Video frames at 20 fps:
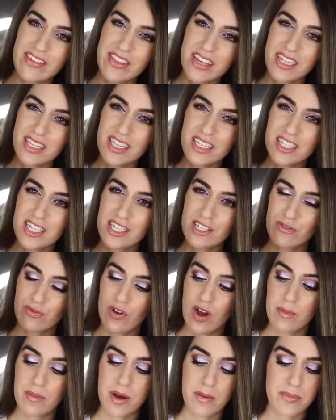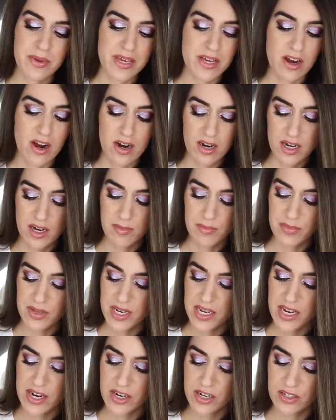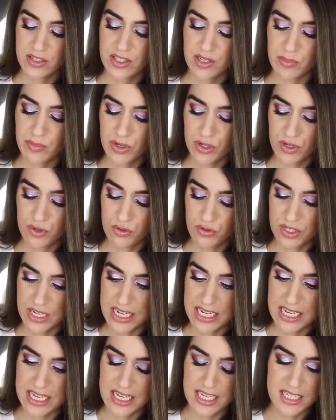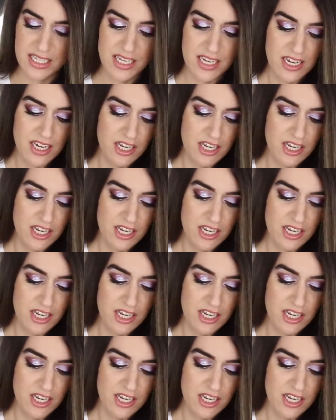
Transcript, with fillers: I think this is from a PR company or someone who does